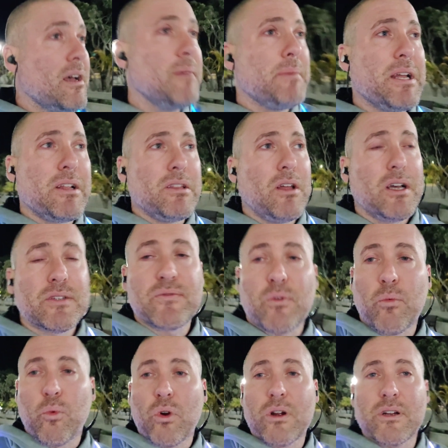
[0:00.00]
I'm at a loss
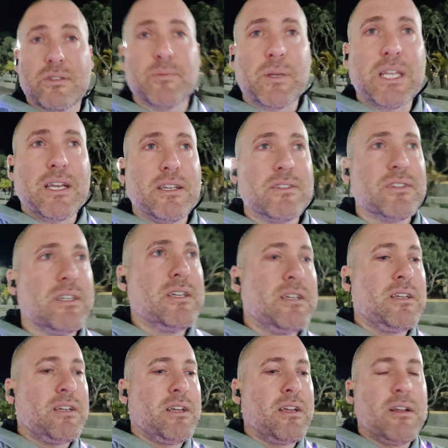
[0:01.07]
for words because,
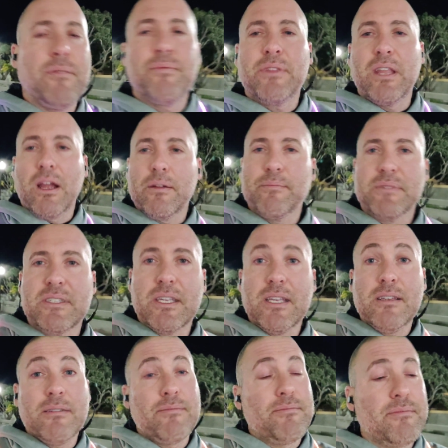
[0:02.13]
yeah,
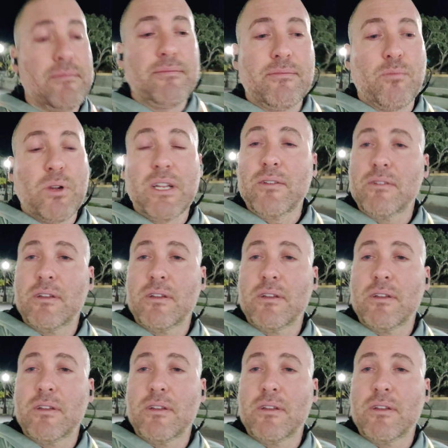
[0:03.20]
see, what